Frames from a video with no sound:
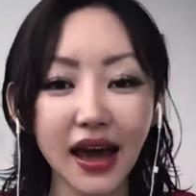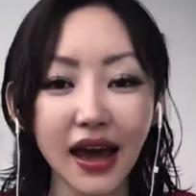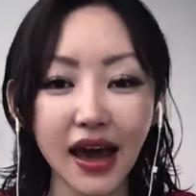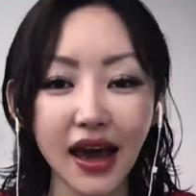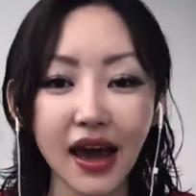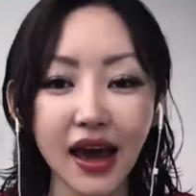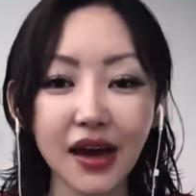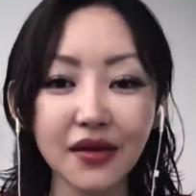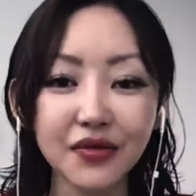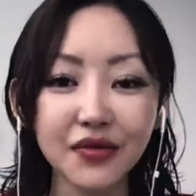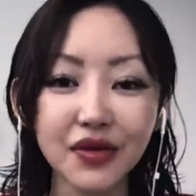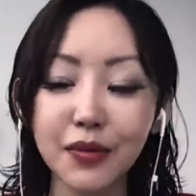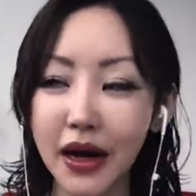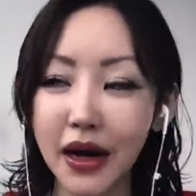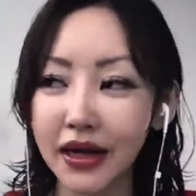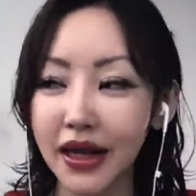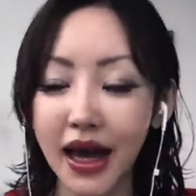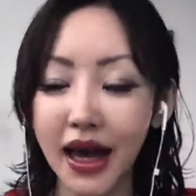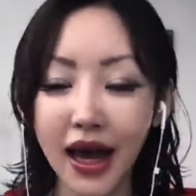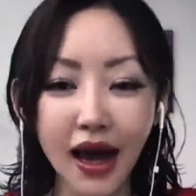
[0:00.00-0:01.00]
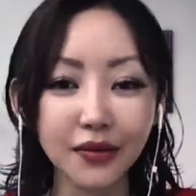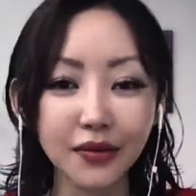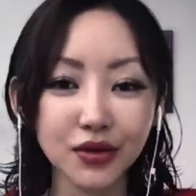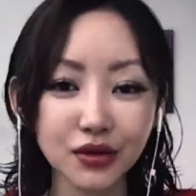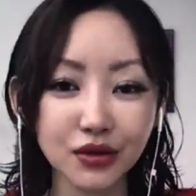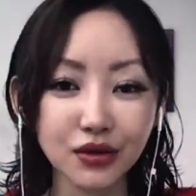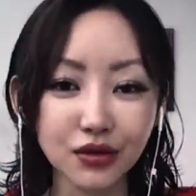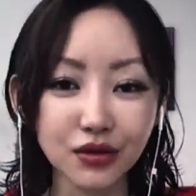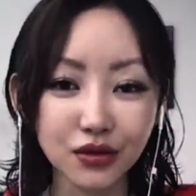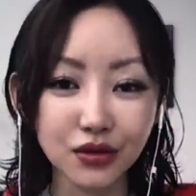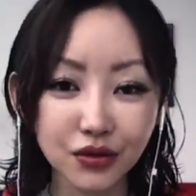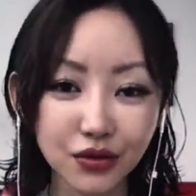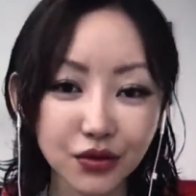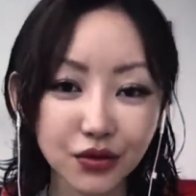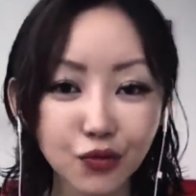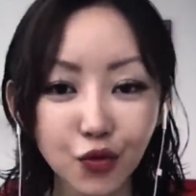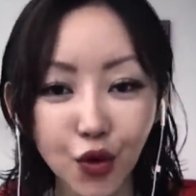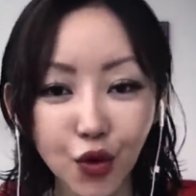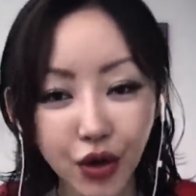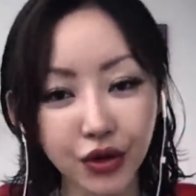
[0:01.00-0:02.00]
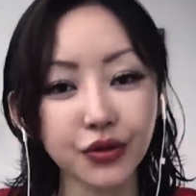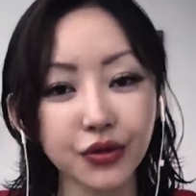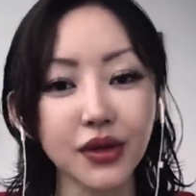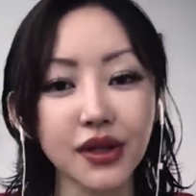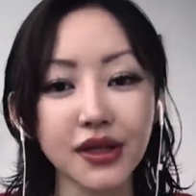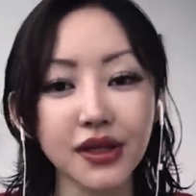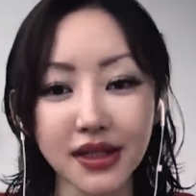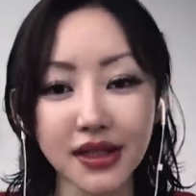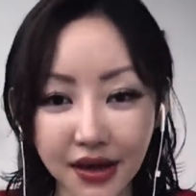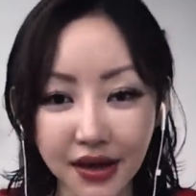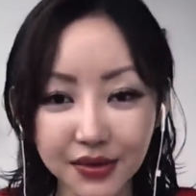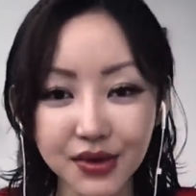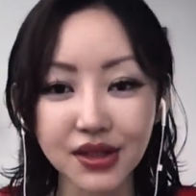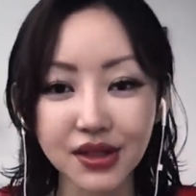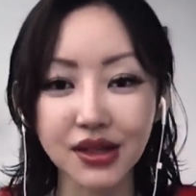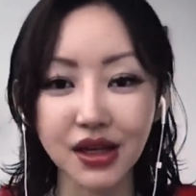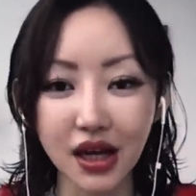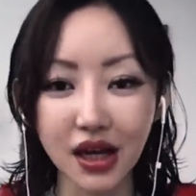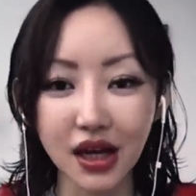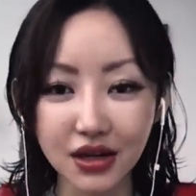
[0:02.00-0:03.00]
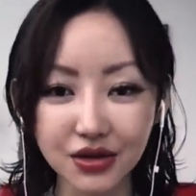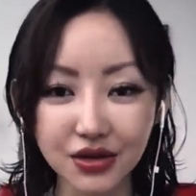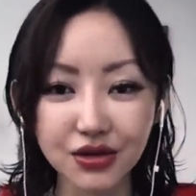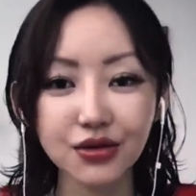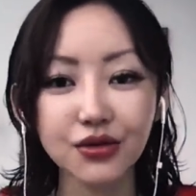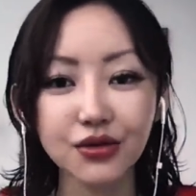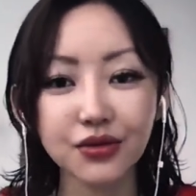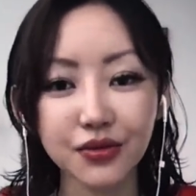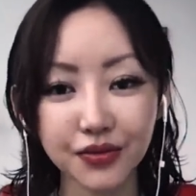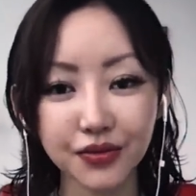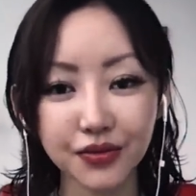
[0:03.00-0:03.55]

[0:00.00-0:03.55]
Everybody have to work with the same schedule.